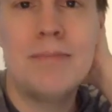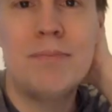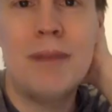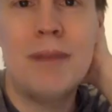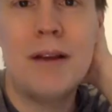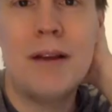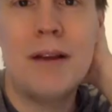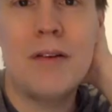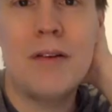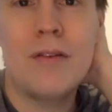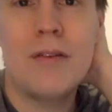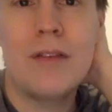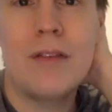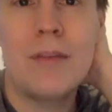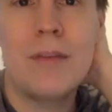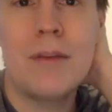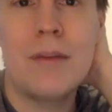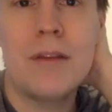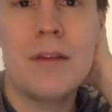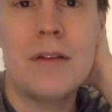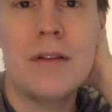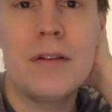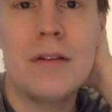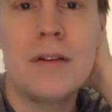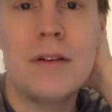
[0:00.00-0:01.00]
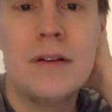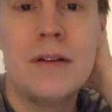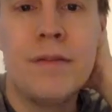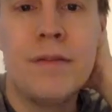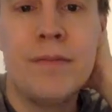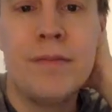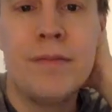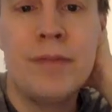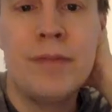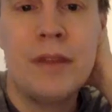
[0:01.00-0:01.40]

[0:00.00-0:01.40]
Bugger off that bit.